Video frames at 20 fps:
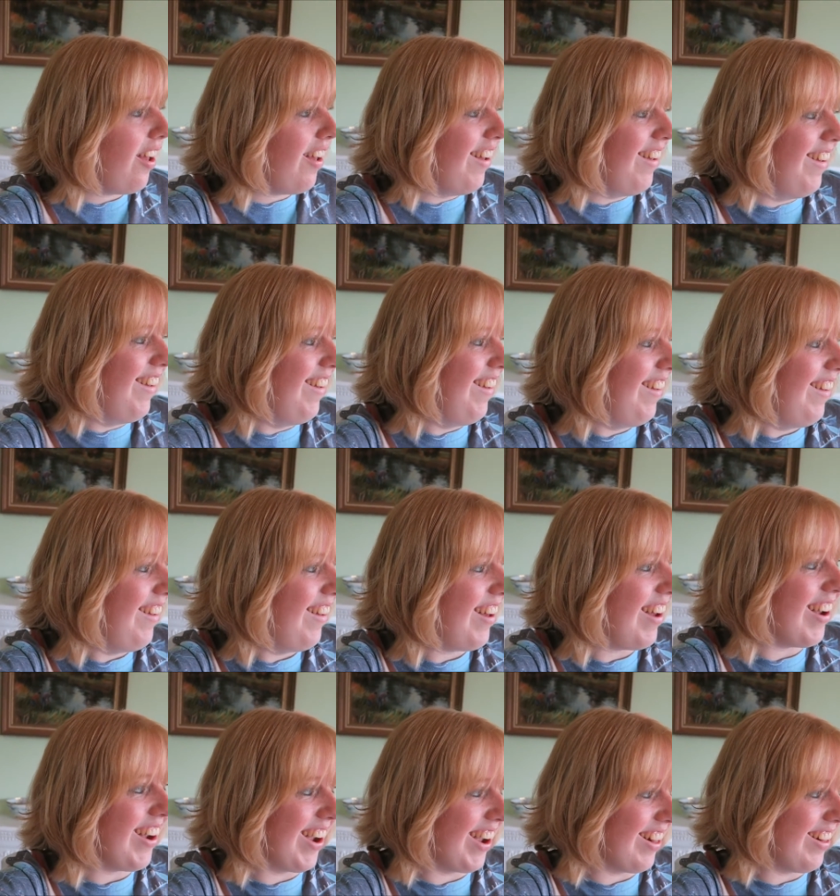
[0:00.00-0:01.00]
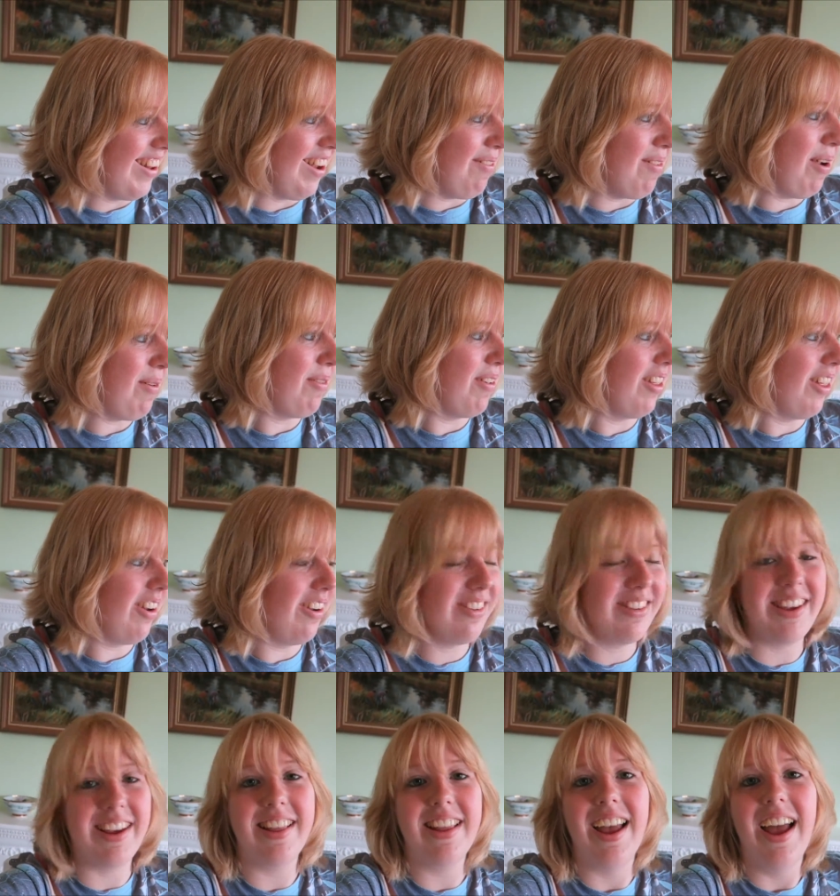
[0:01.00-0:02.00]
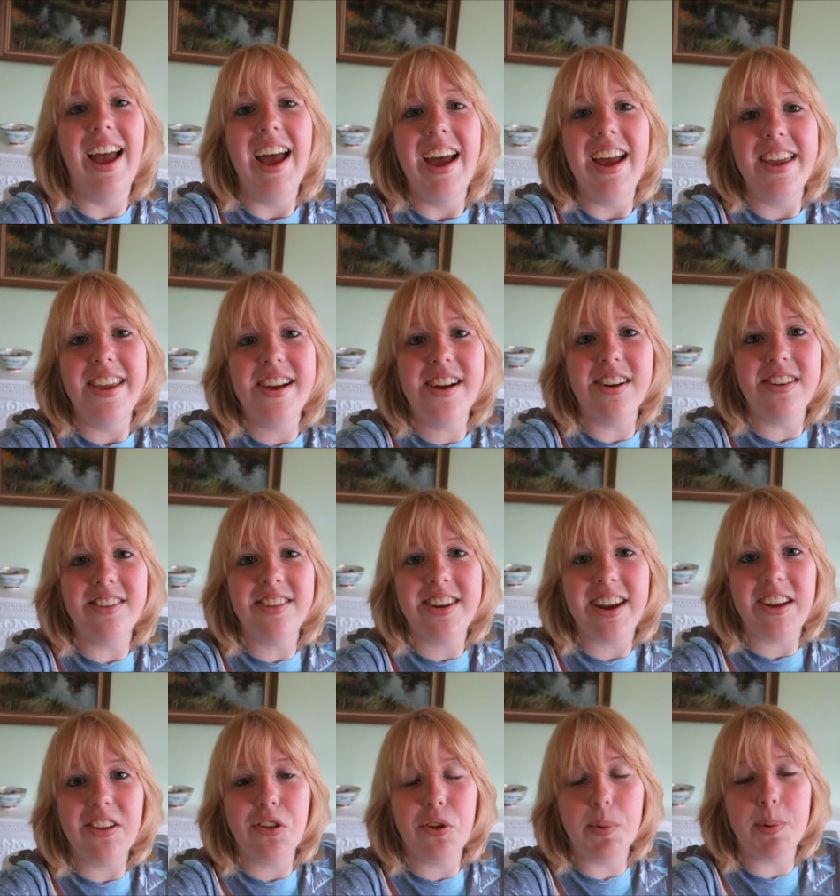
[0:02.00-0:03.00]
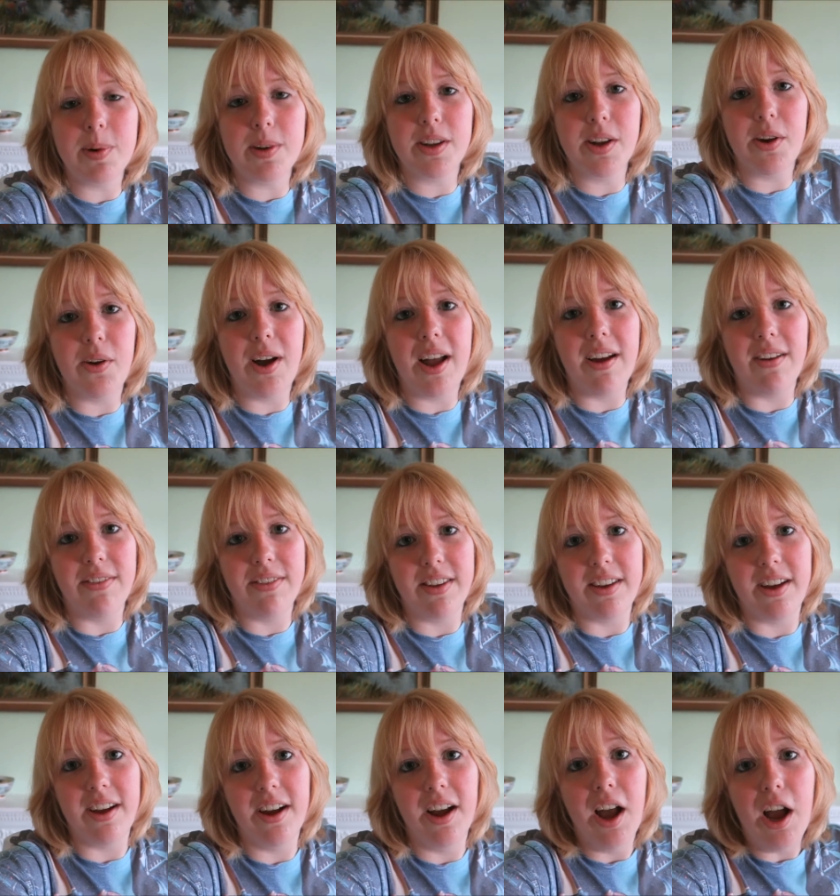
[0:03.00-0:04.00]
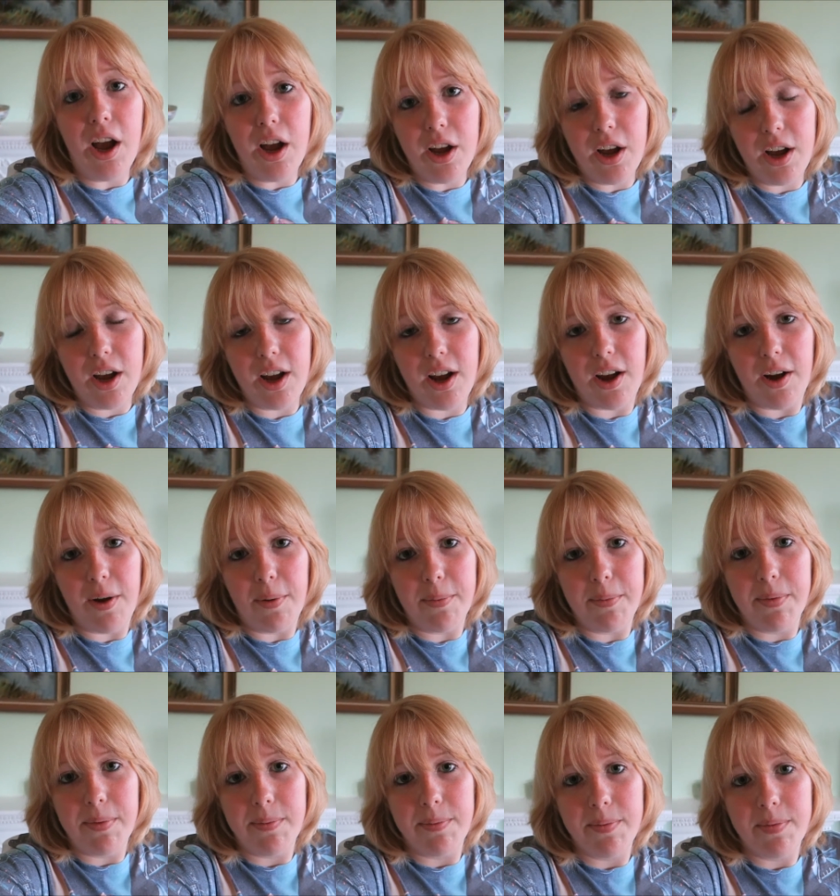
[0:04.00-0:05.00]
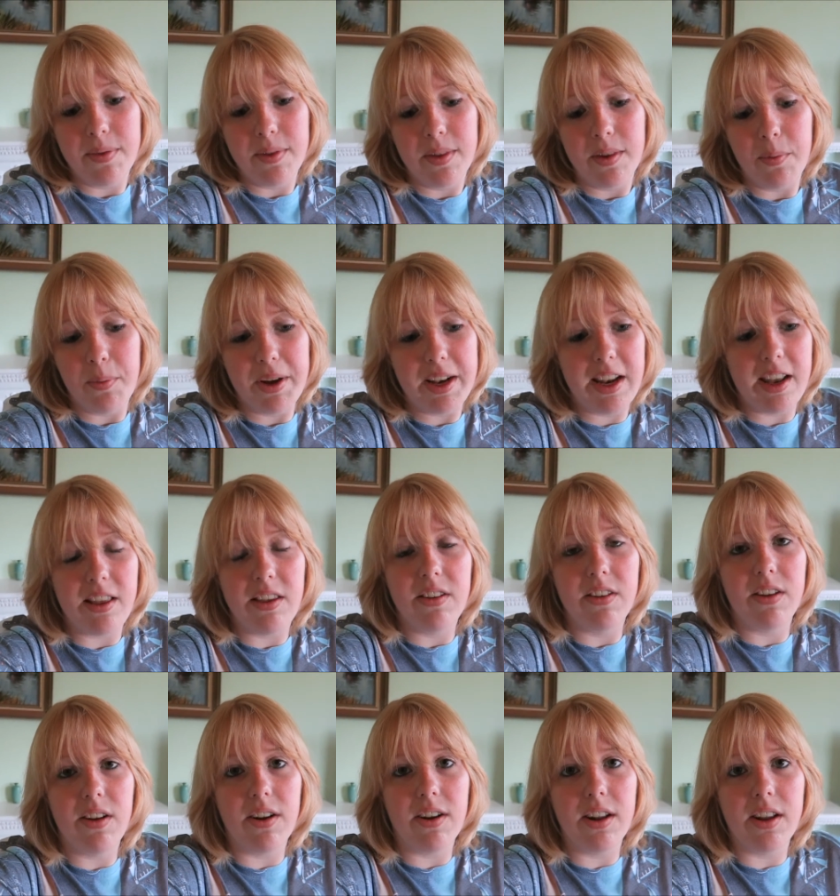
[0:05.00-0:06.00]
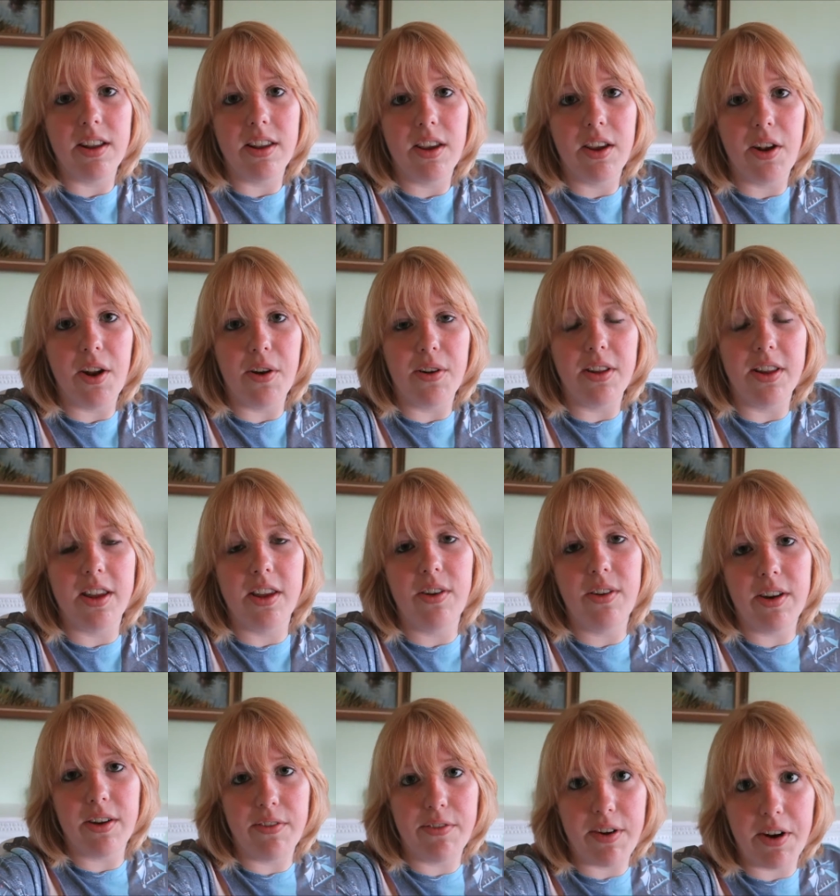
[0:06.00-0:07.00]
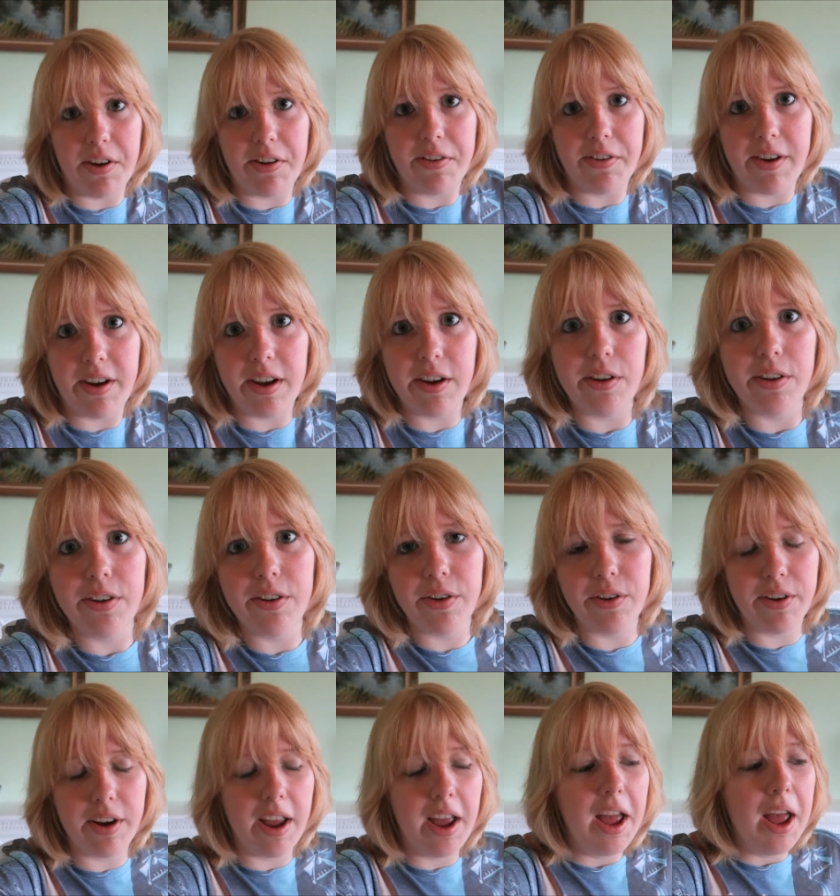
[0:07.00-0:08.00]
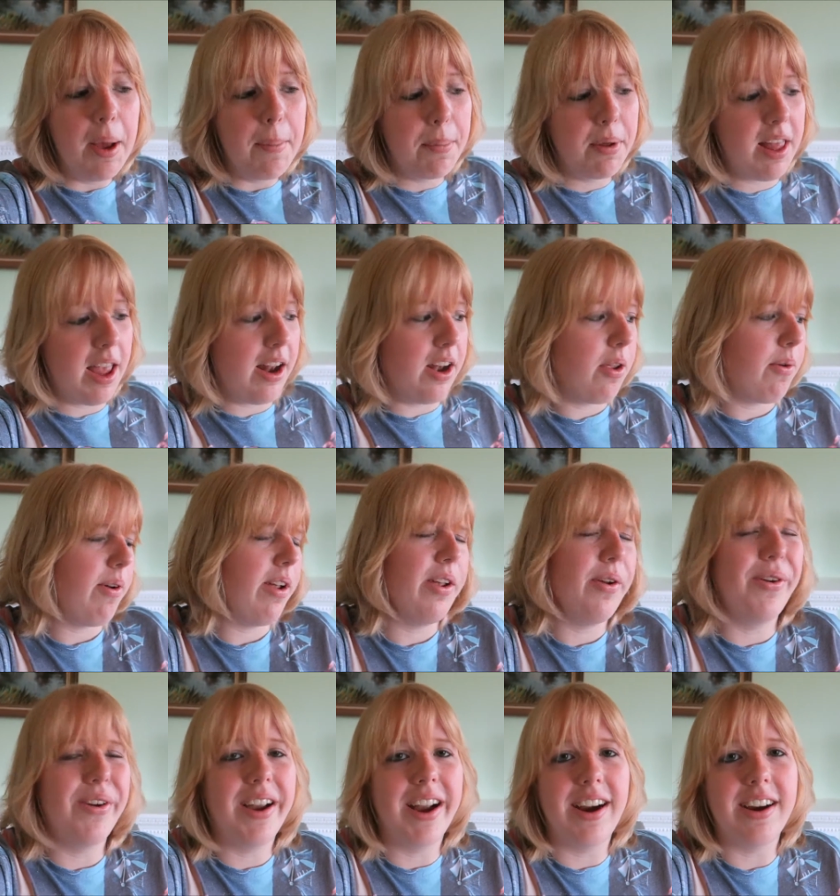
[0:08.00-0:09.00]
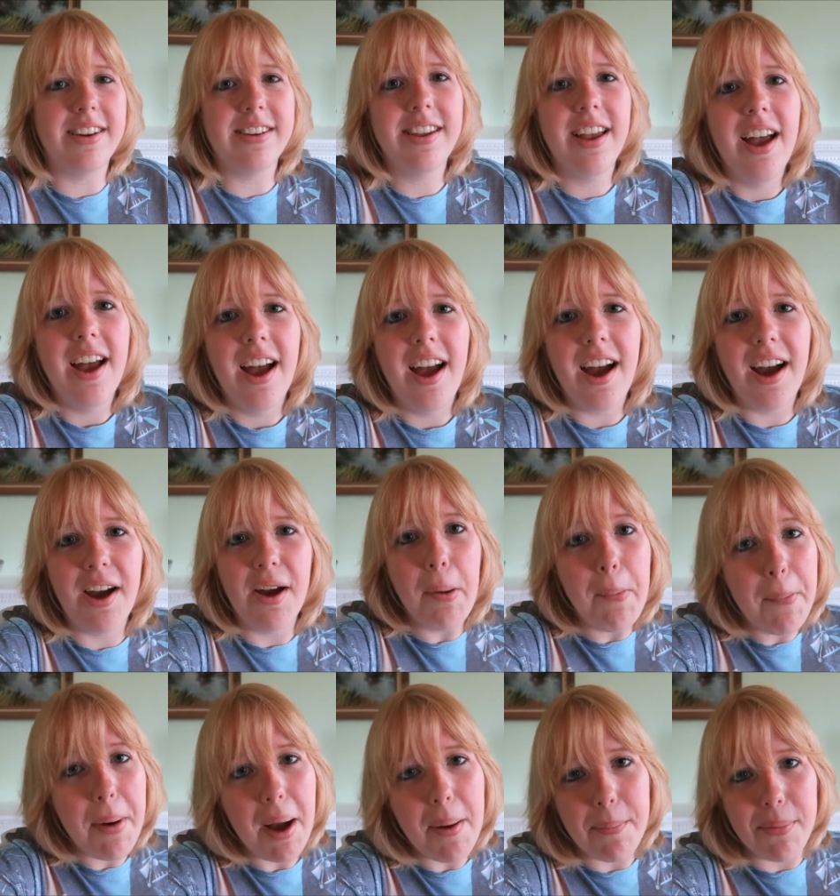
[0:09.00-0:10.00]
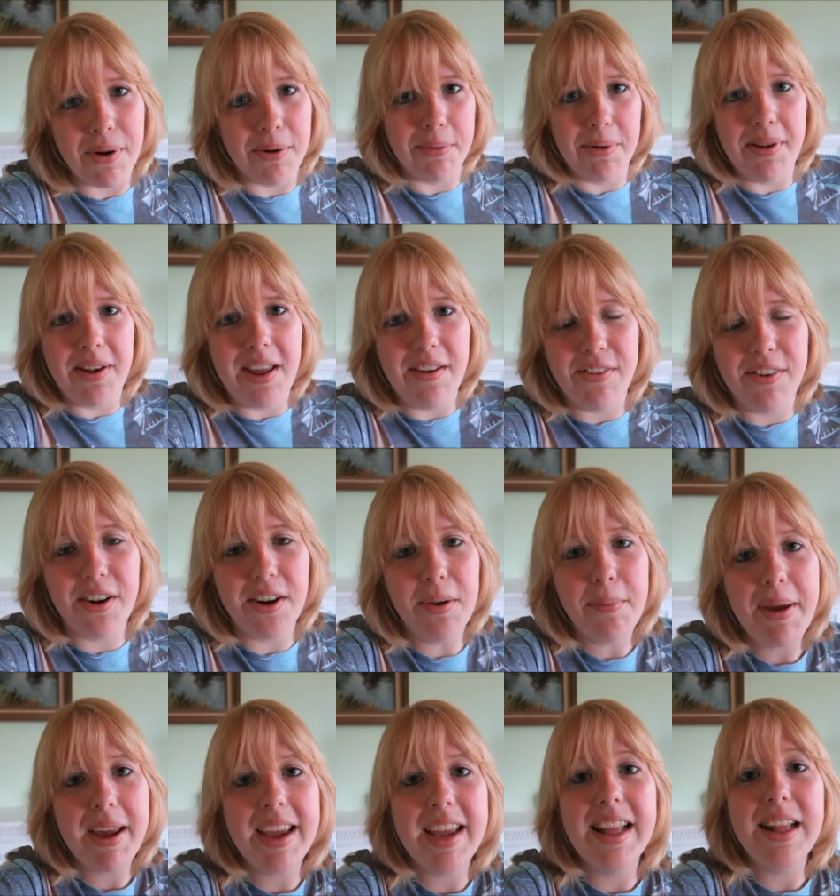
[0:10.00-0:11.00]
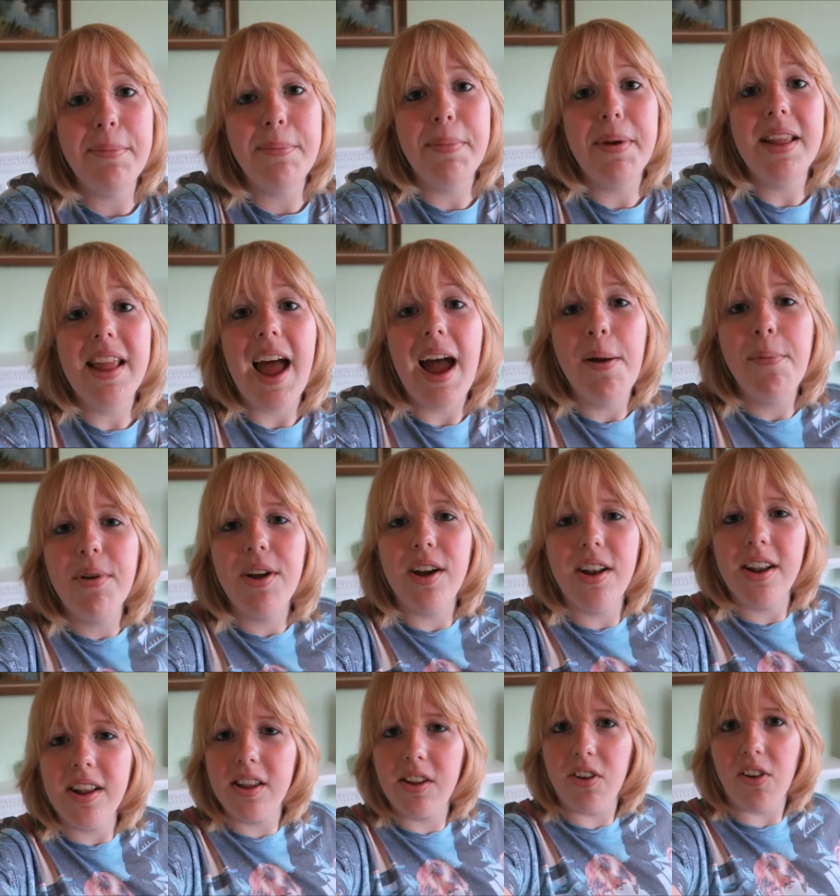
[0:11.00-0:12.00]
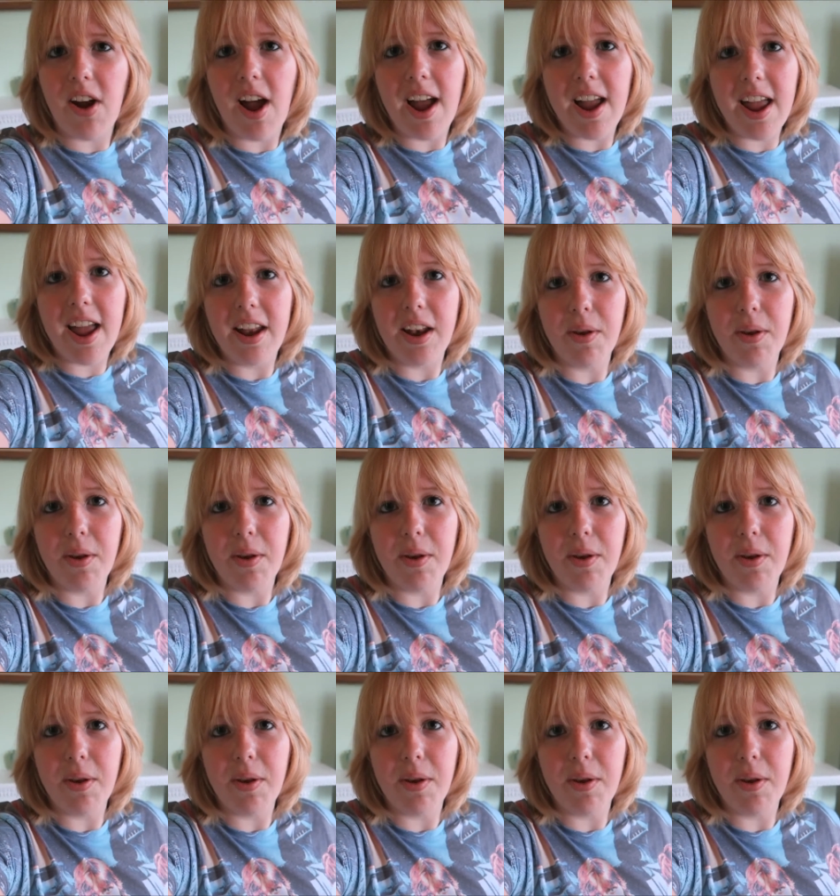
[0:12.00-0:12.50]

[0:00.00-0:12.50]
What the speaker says: I can see my brother outside. You can't change your word goal after winning started, you know, that you can verify your story. But anyway, who cares? I'm probably never gonna make it, but I'm gonna try